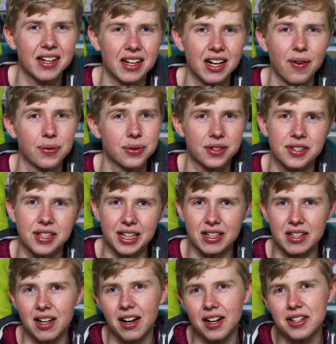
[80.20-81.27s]
you can have up to 6
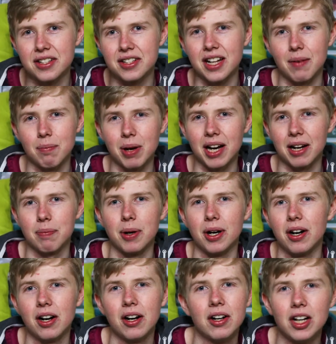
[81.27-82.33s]
lines in that black
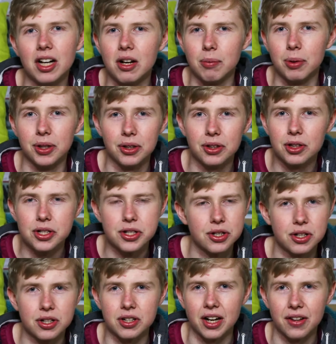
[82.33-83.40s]
bar, but the others
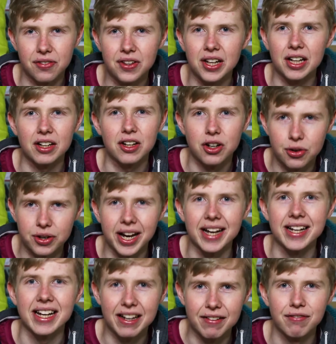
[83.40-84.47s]
you can, I think,
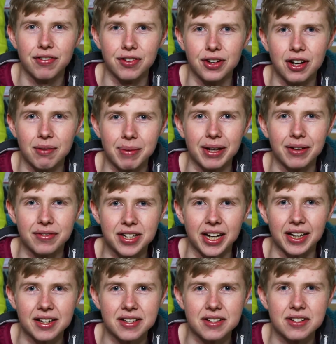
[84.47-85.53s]
create infinite amount of
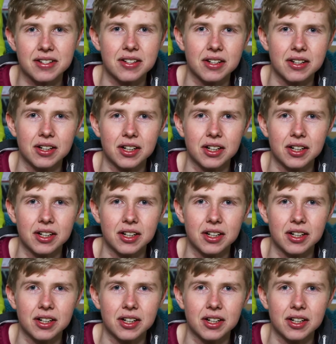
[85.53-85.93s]
text,